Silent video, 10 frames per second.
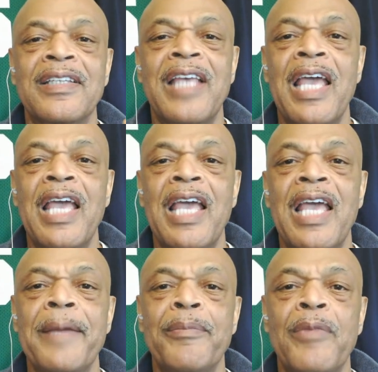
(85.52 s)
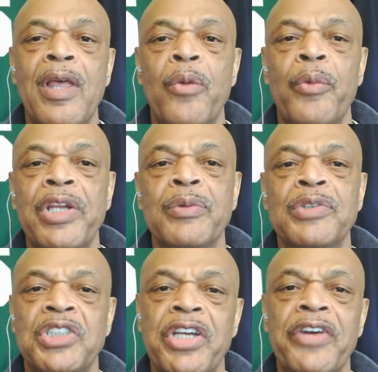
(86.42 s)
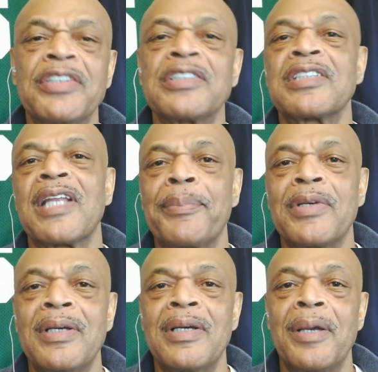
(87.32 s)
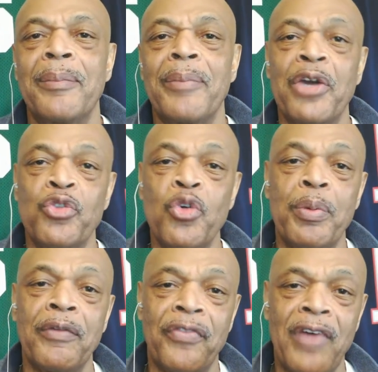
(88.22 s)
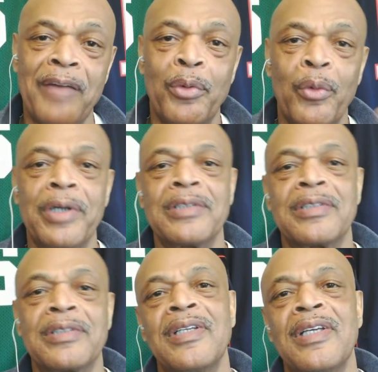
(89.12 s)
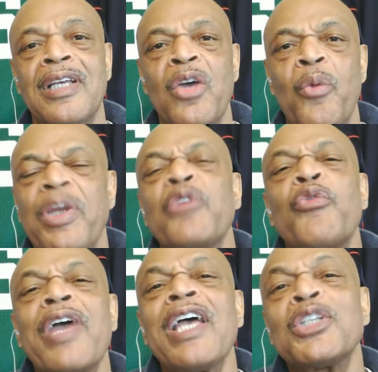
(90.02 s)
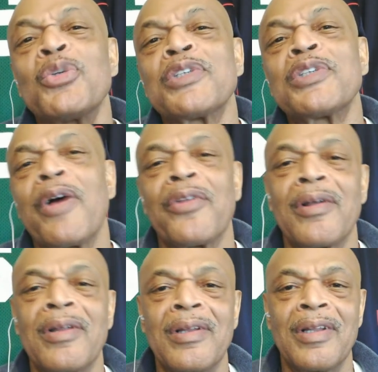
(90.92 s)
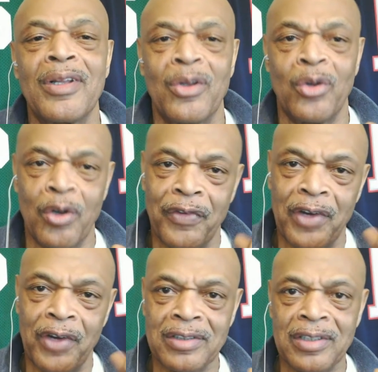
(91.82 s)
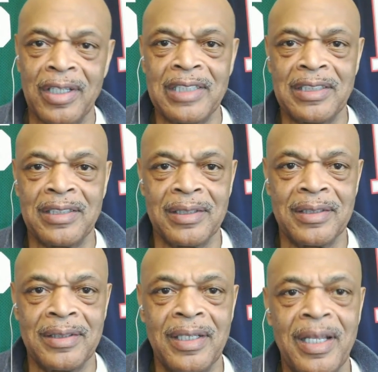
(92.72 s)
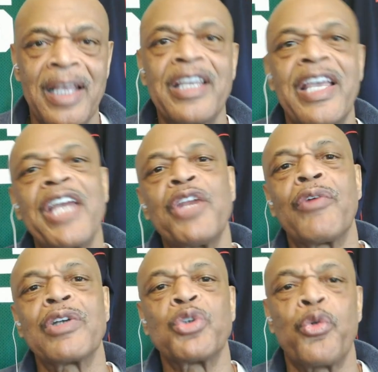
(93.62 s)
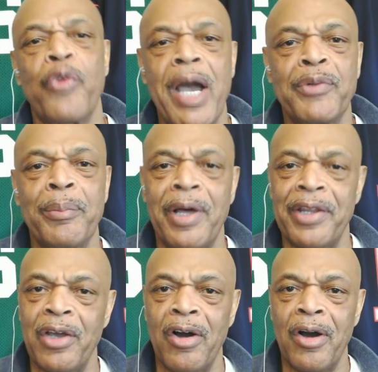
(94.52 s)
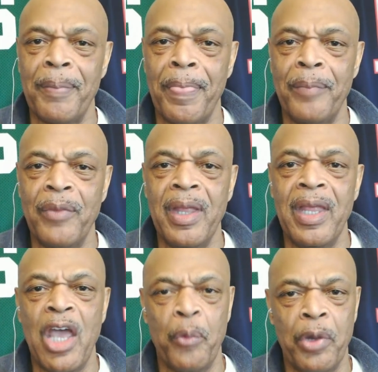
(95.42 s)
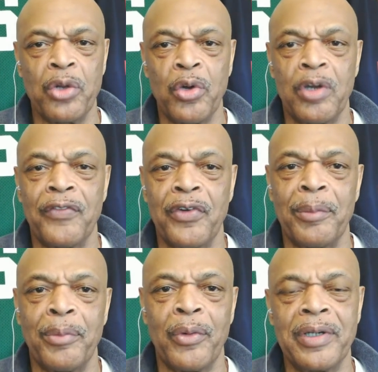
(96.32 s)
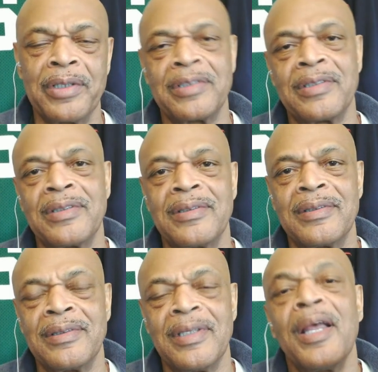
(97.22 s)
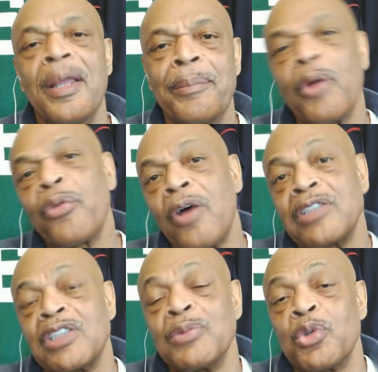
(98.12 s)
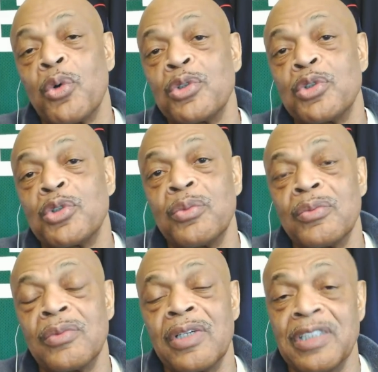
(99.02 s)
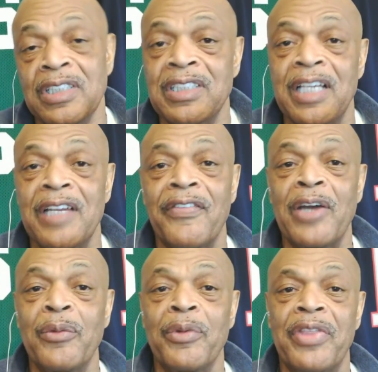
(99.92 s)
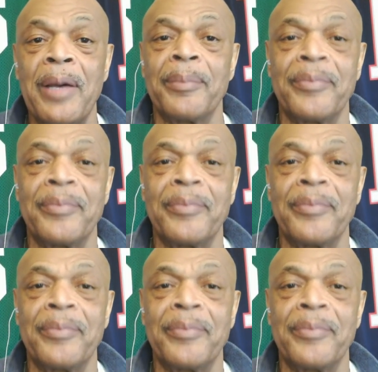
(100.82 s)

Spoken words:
came when he was jeered and slapped by a group of 5 boys. When he ran to his mother, looking for consolation, Katie Russell grabbed him by the arm and went looking for the boys. Bill thought she was going to initiate a fight with them,